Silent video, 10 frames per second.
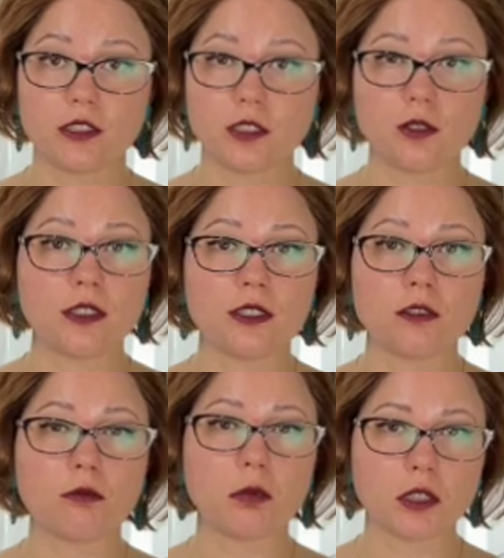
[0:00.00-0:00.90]
so it
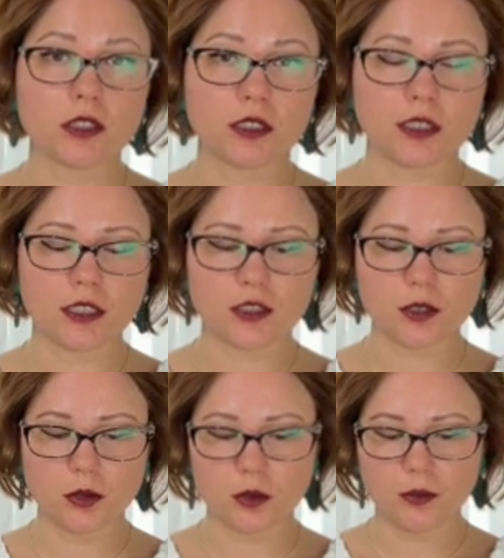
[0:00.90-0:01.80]
doesn't burst on its
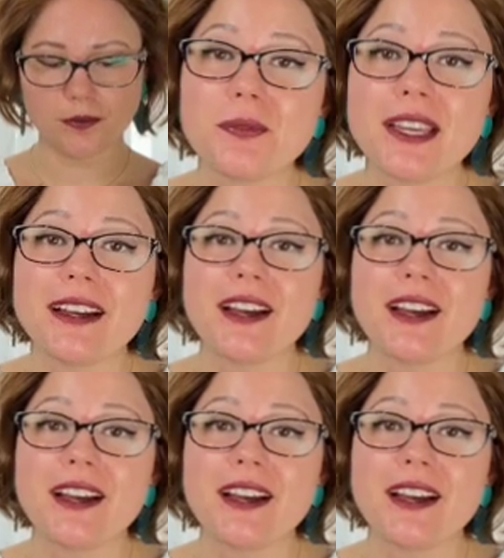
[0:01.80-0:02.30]
own.